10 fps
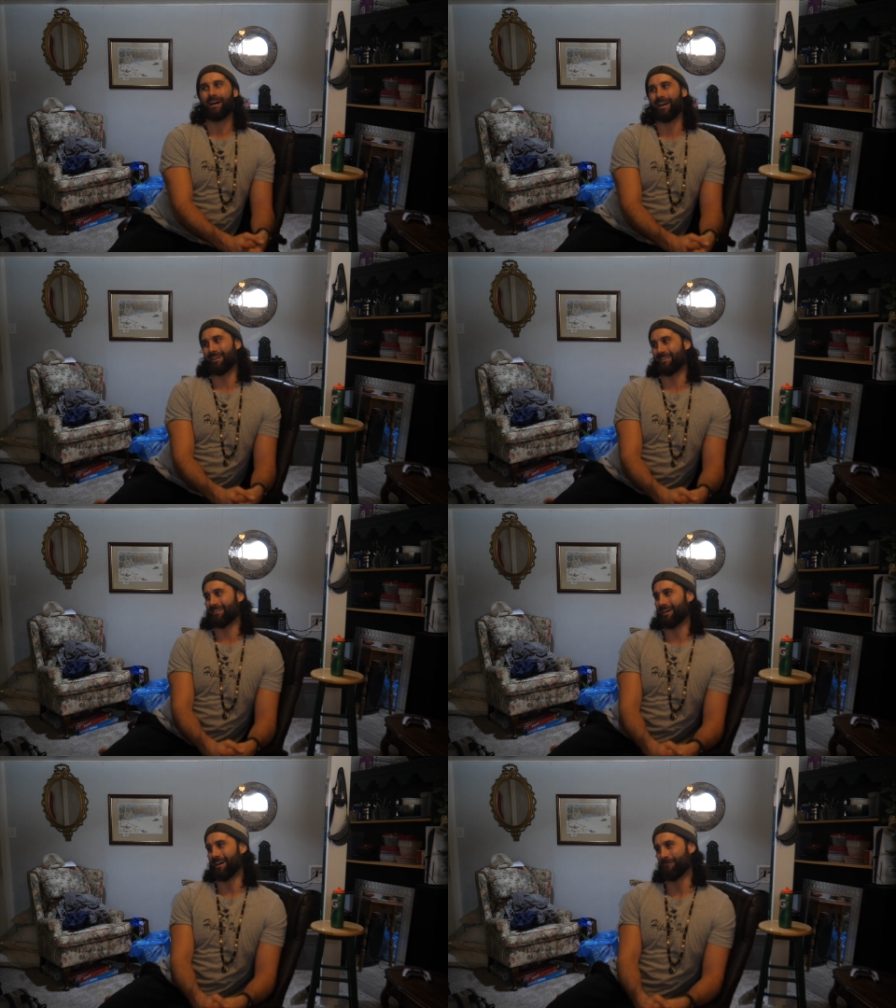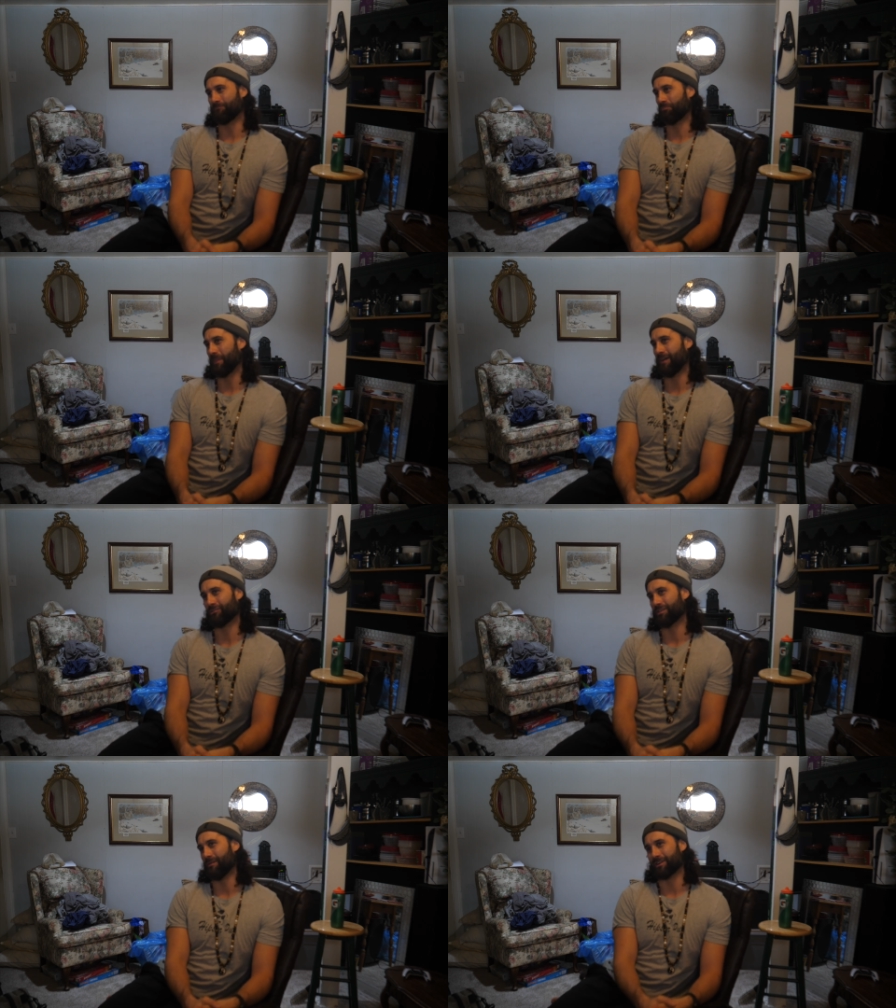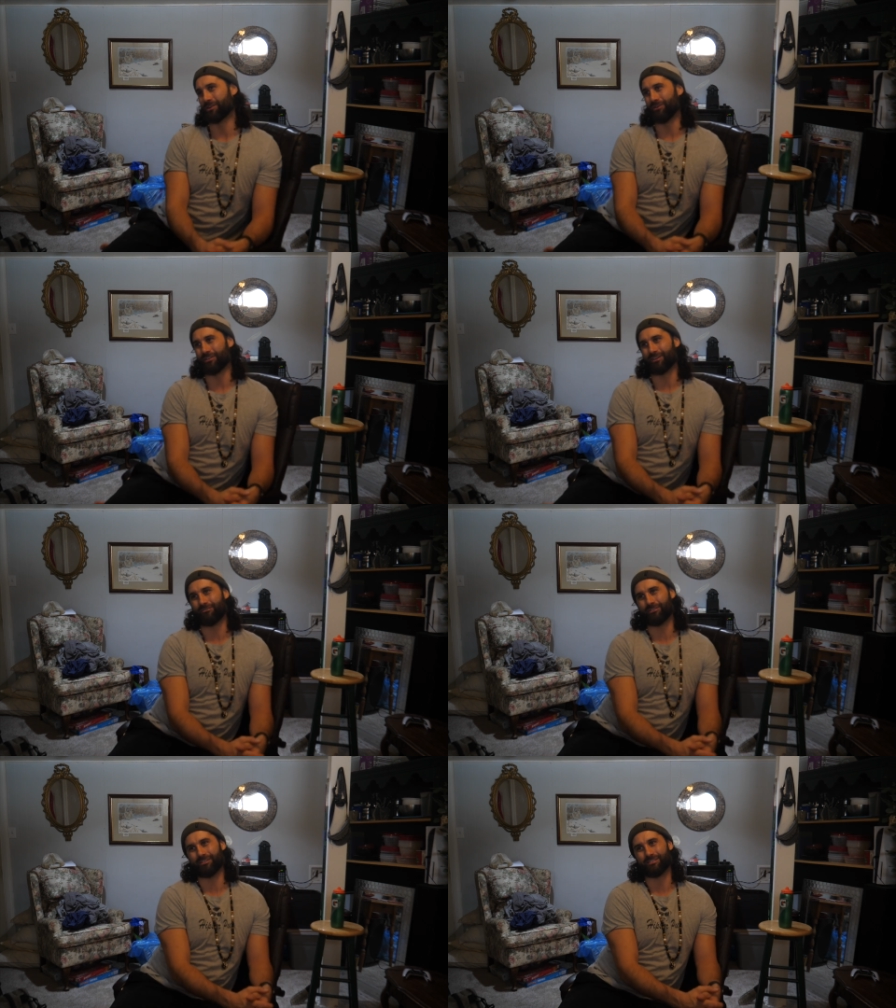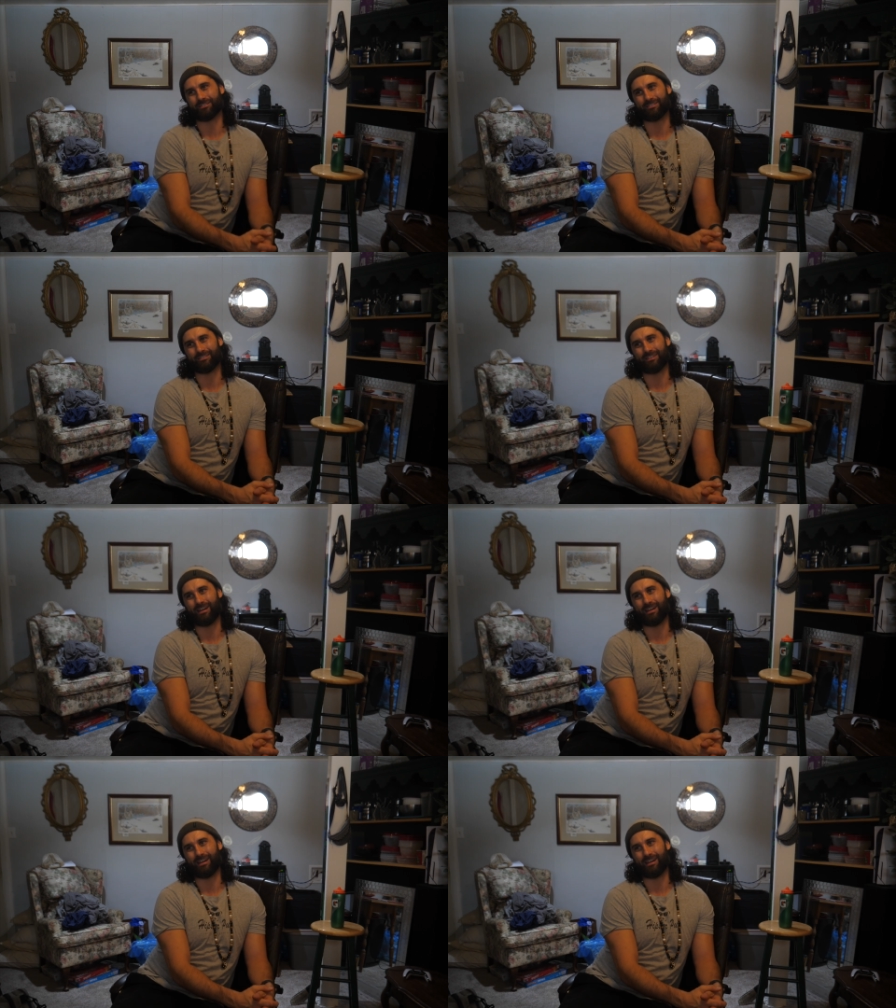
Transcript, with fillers: and uh, every time I go there, it feels